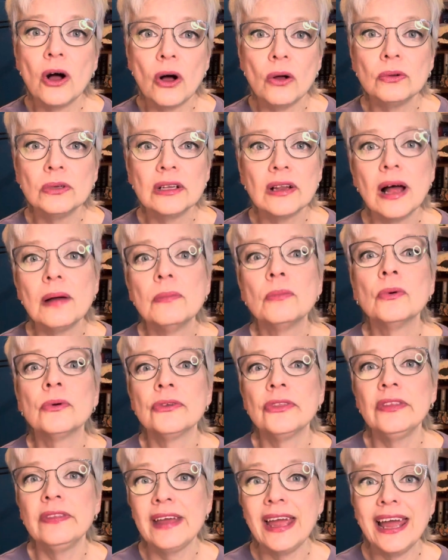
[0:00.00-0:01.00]
hold a lot more
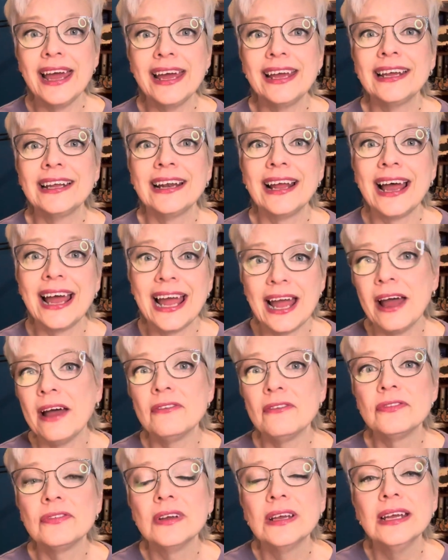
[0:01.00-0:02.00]
than that. And
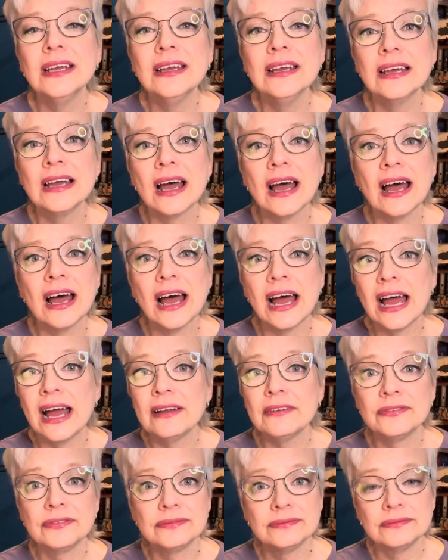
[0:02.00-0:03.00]

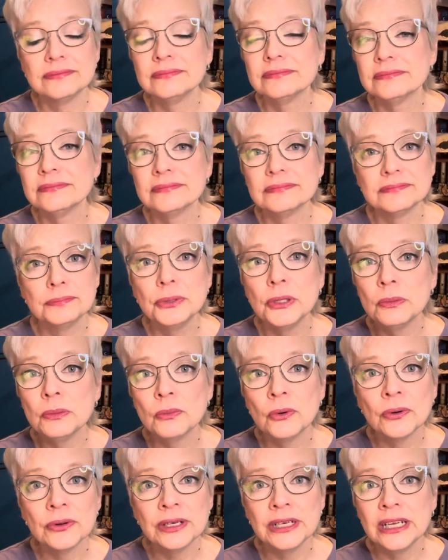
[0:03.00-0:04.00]
I've put
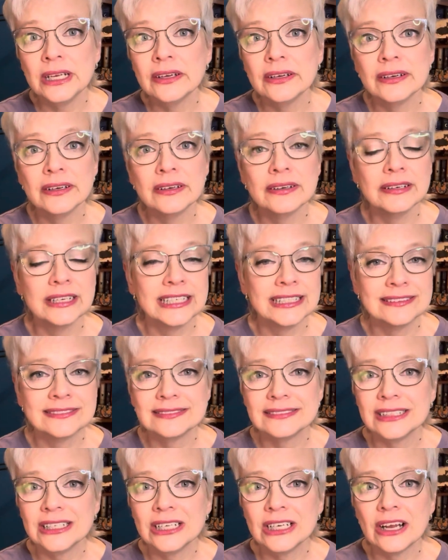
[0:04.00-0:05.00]
more in here, and,
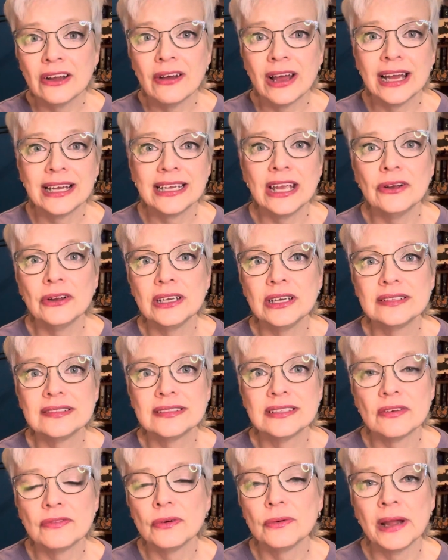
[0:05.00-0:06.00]
I carry
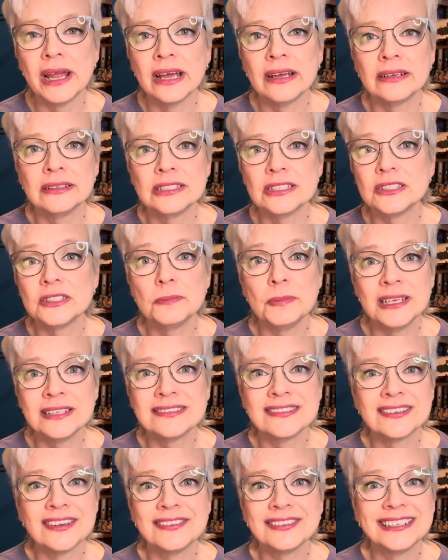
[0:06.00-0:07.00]
stuff around, just
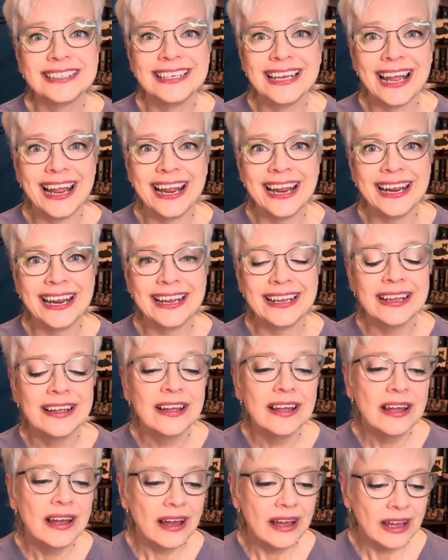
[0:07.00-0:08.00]
depends on the day.
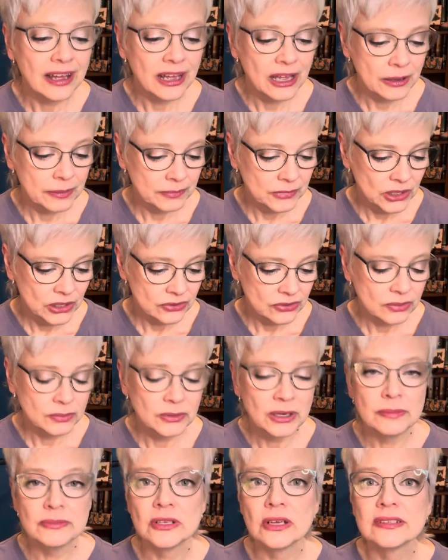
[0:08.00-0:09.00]

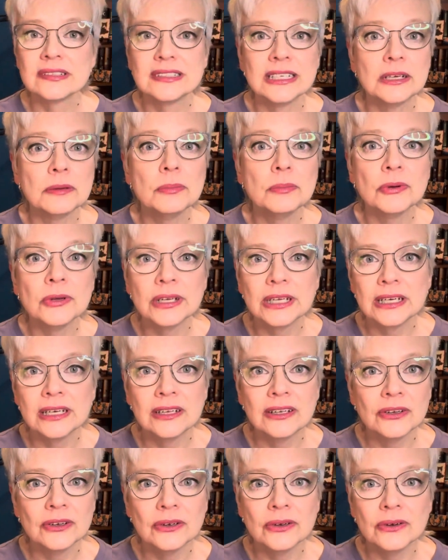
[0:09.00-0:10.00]
Sometimes I'll stick a book in
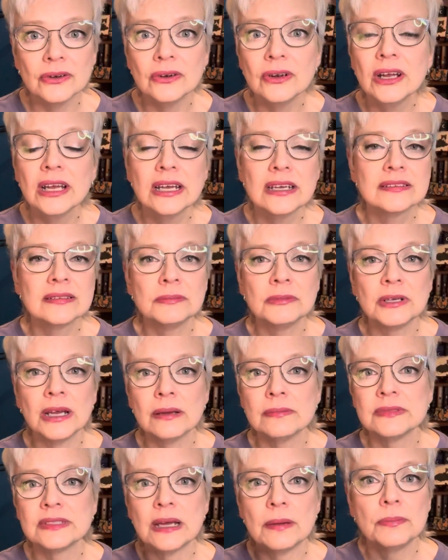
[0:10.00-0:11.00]
here.
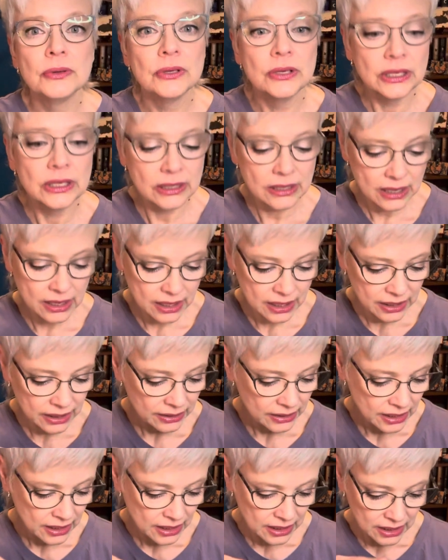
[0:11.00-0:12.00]
Sometimes I put,
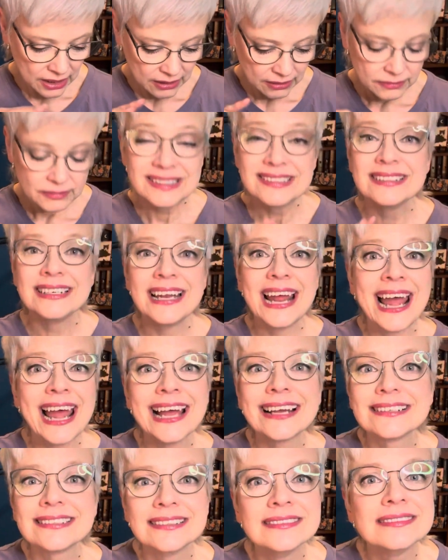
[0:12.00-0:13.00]

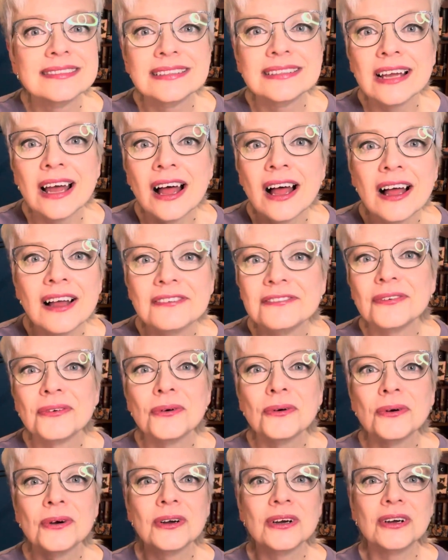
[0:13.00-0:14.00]
snacks and stuff,
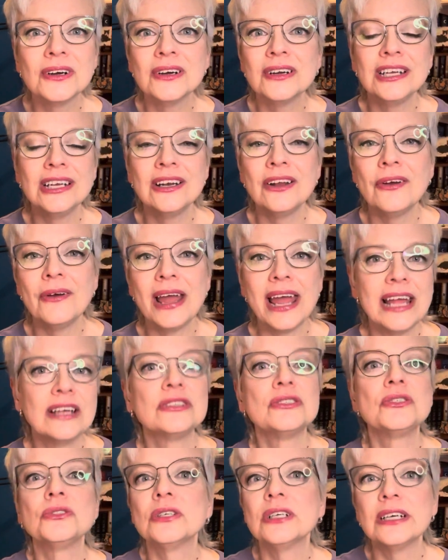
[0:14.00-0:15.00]
or
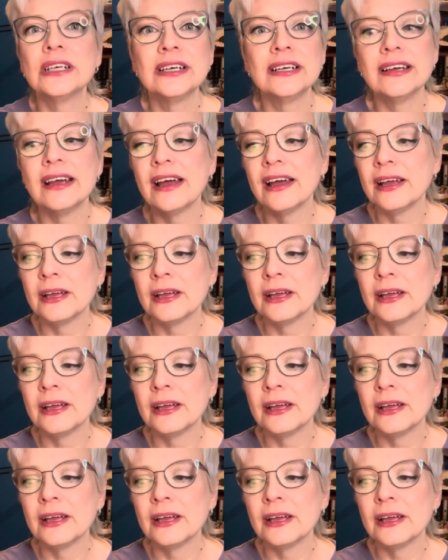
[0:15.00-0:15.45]
extra